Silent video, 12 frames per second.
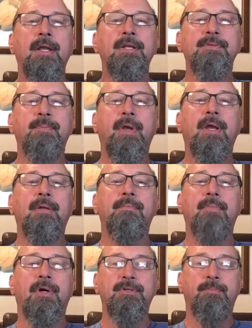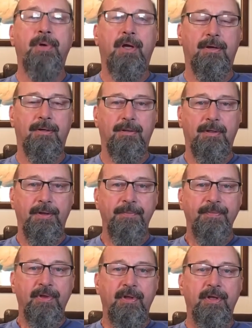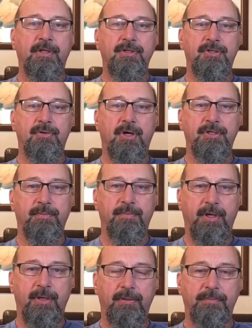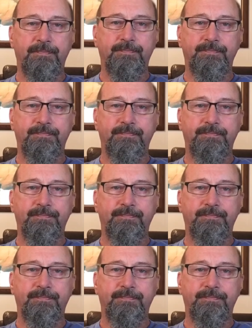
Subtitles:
and is paid much better than a construction painter.